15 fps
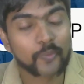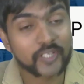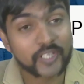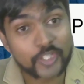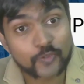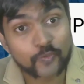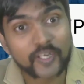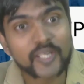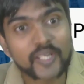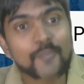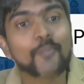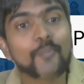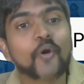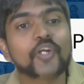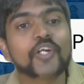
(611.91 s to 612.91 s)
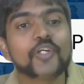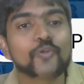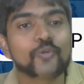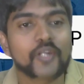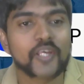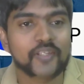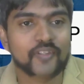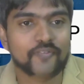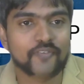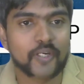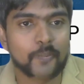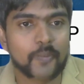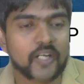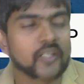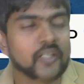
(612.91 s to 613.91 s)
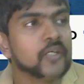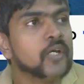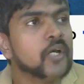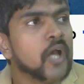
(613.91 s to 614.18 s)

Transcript: But it's very important to take the feedback.